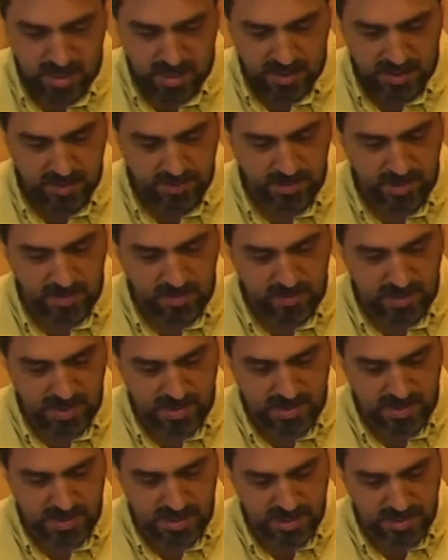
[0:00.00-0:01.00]
Lemkin
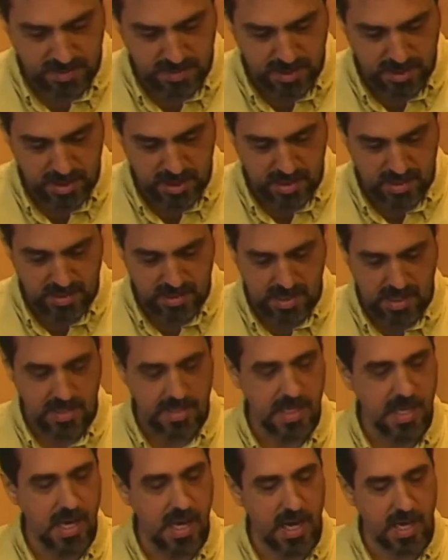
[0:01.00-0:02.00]
writes that to be genocide,
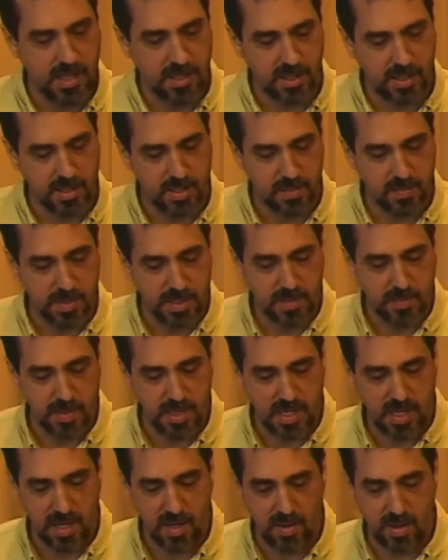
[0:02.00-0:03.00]
the actions must be
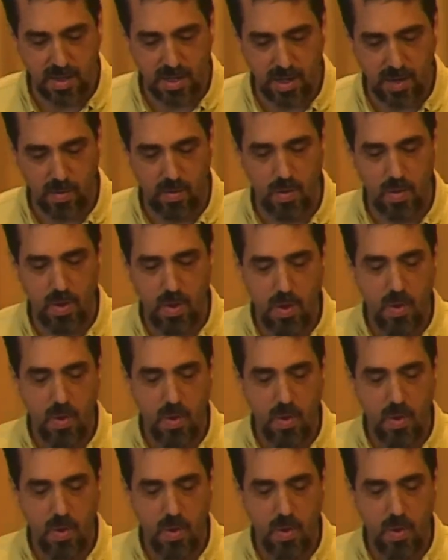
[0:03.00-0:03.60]
carried out